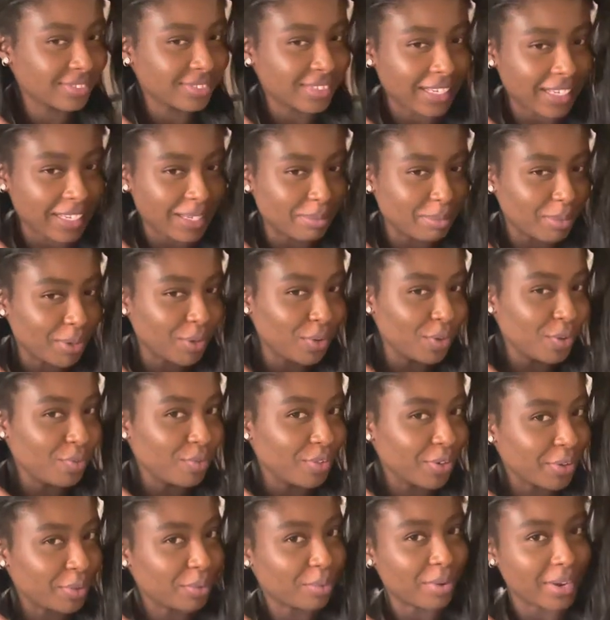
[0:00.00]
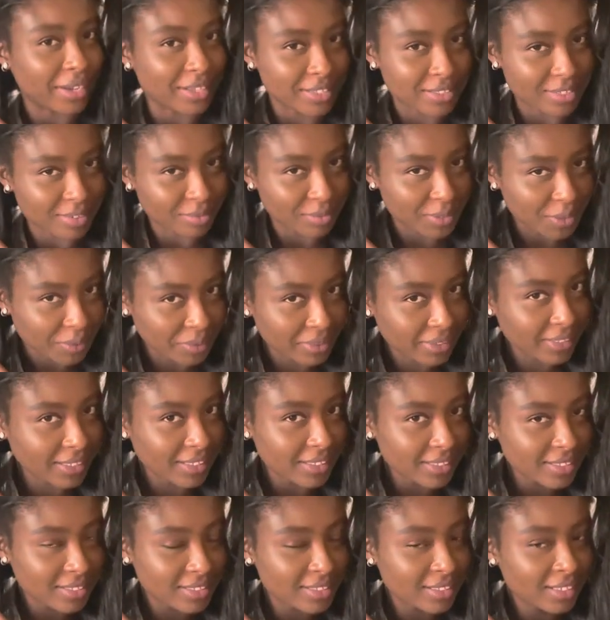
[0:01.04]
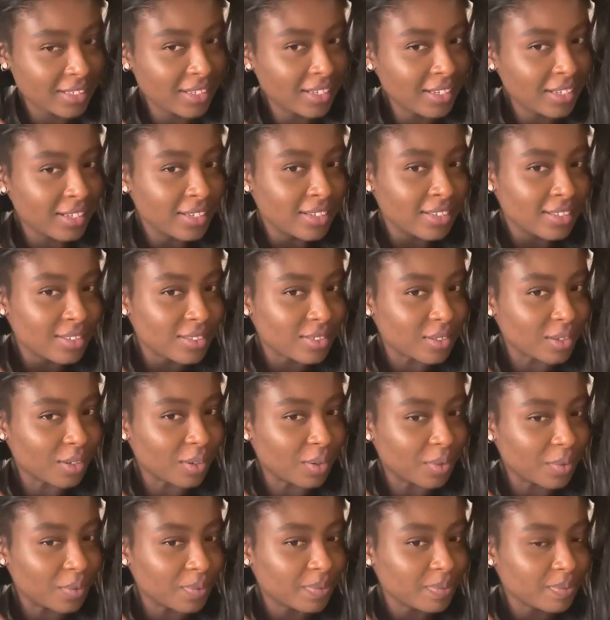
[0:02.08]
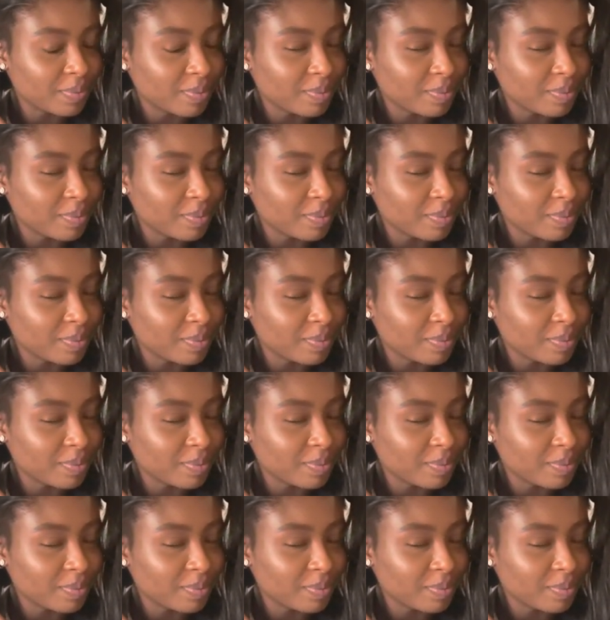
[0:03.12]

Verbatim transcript: like maneuvered ways of doing this. So